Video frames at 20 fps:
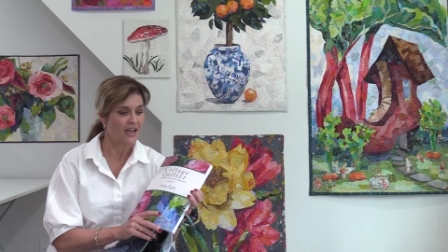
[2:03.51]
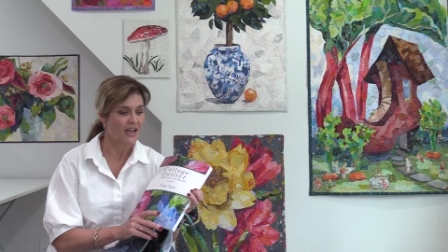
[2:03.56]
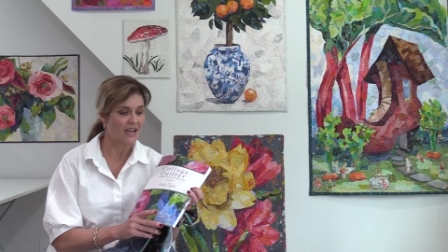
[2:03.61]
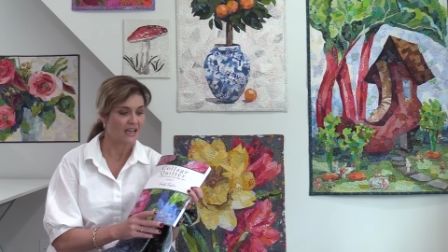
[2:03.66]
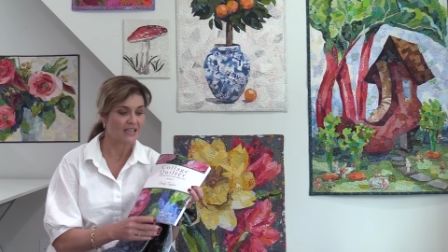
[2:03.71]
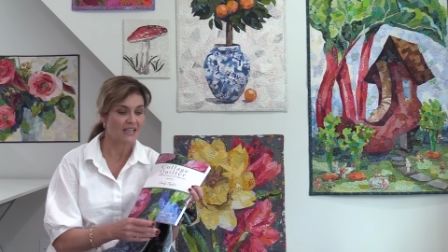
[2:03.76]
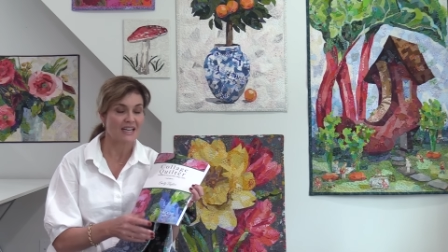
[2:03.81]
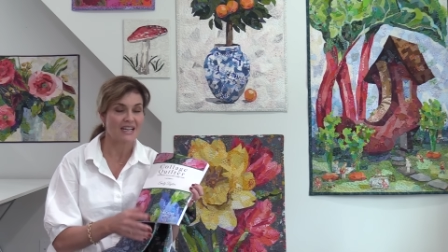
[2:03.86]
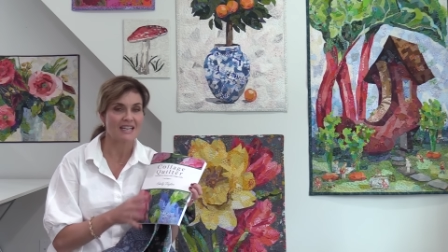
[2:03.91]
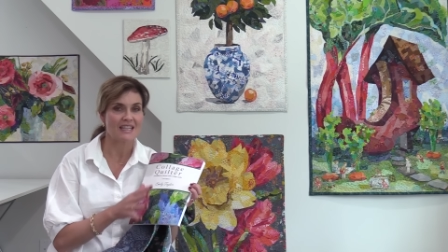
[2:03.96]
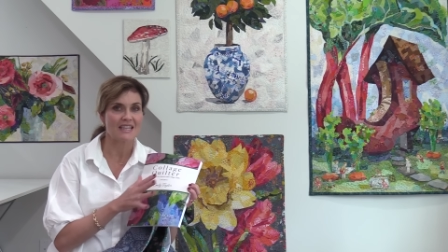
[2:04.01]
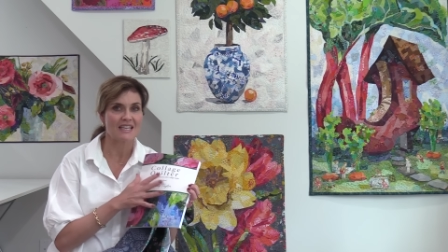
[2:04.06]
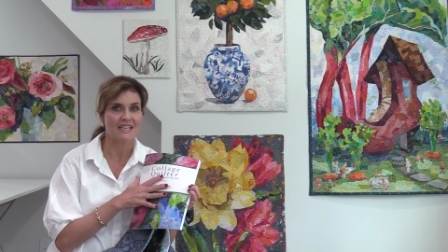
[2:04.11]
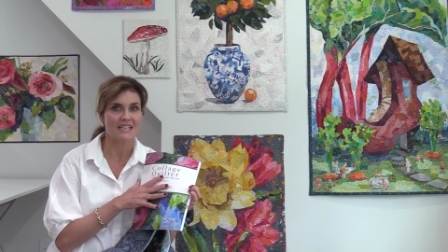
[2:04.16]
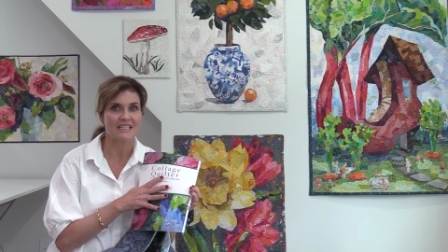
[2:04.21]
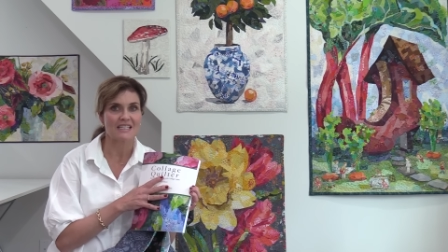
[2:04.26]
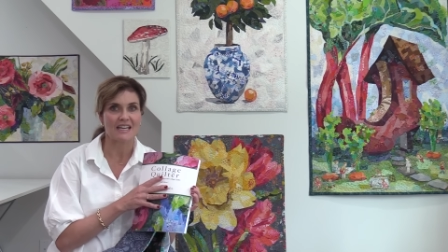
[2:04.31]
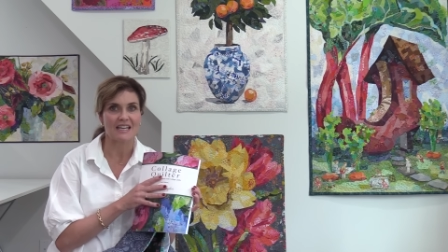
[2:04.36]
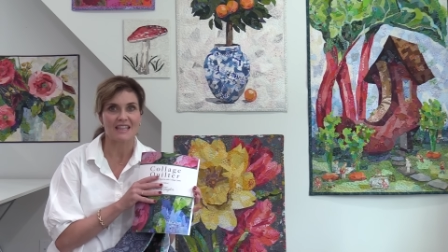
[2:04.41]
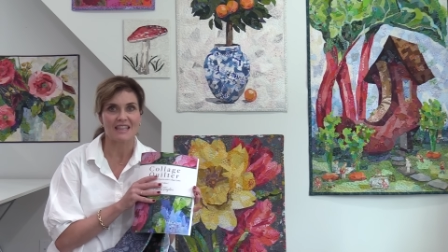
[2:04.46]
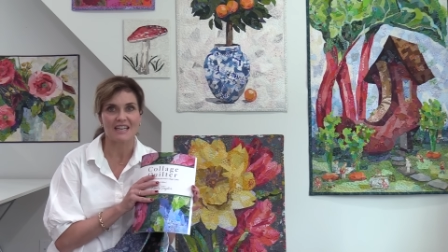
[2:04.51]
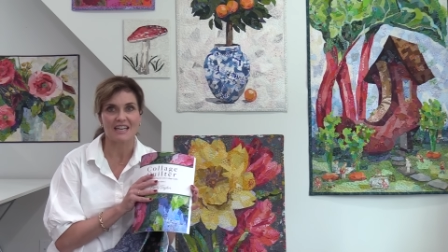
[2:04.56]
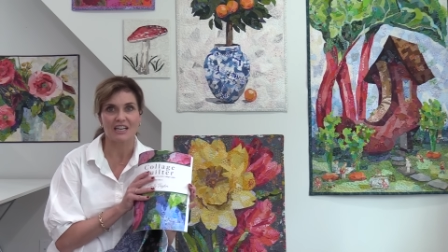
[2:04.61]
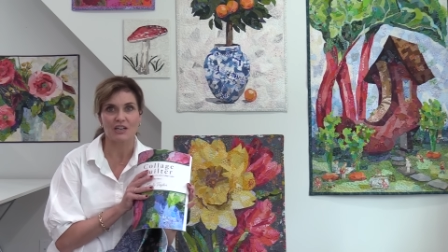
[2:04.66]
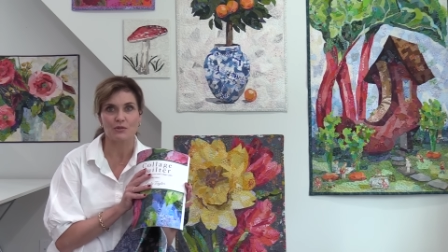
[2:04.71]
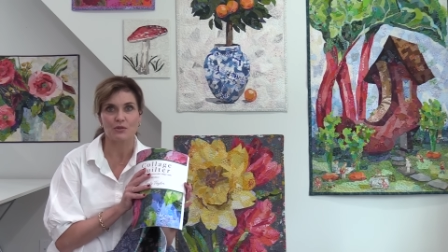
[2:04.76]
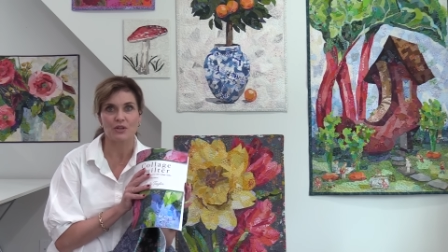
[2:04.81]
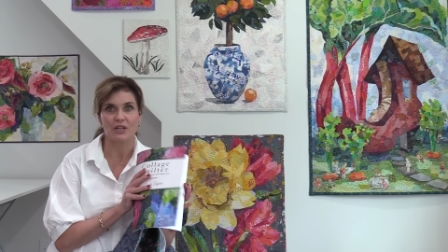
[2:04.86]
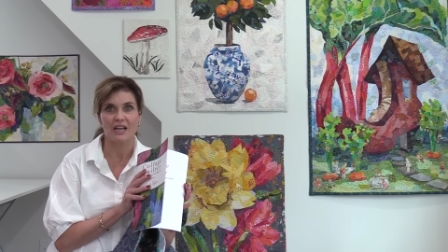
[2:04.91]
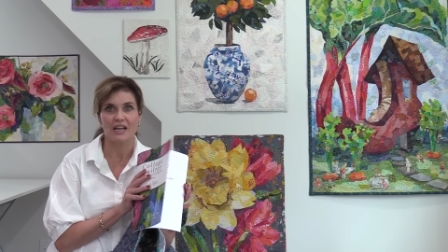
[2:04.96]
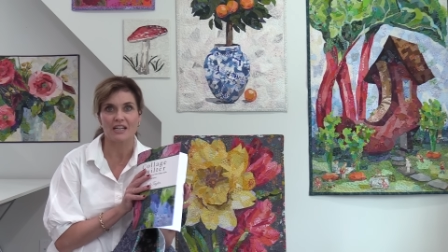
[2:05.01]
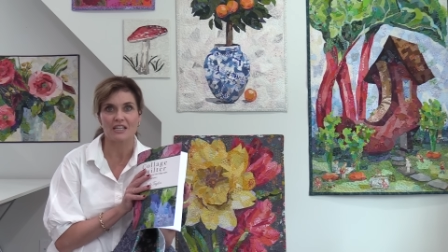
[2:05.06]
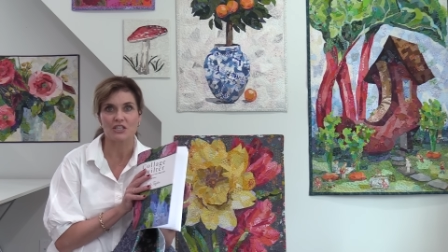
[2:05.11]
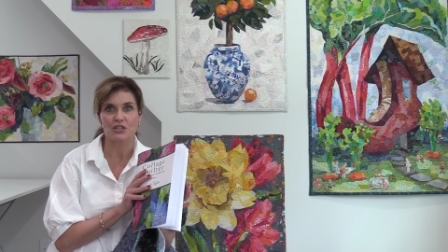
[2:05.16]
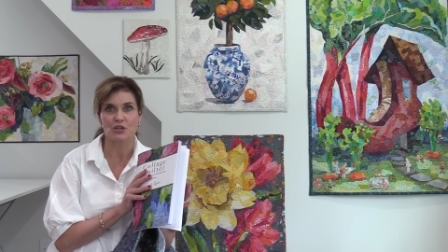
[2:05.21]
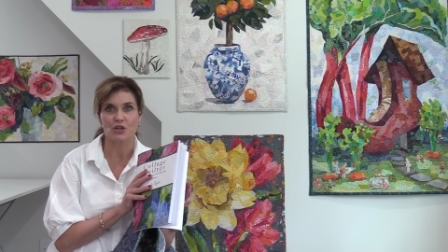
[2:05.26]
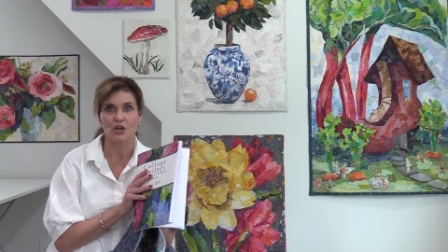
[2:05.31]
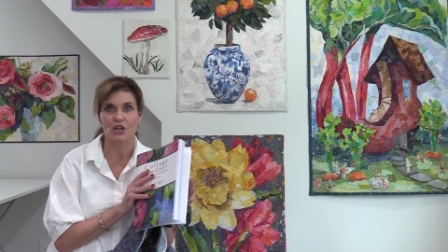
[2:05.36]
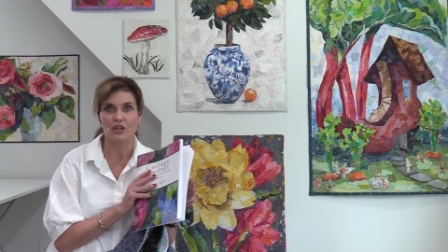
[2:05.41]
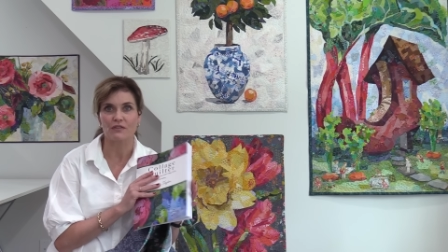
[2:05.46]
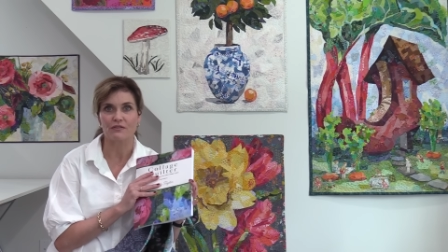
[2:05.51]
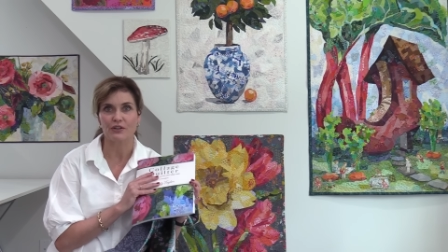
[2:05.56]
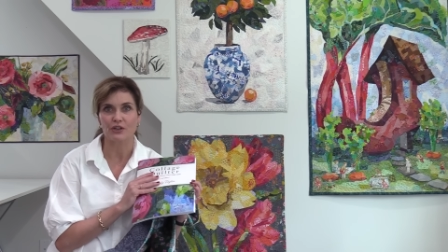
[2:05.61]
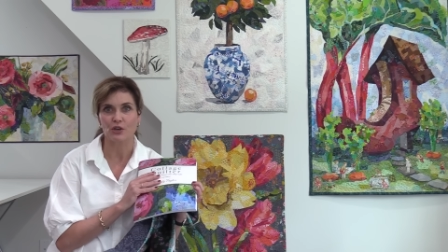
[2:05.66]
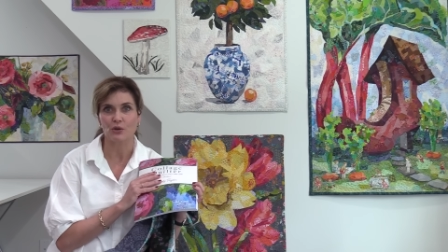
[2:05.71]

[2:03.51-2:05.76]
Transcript: And in this, I think it will answer all of your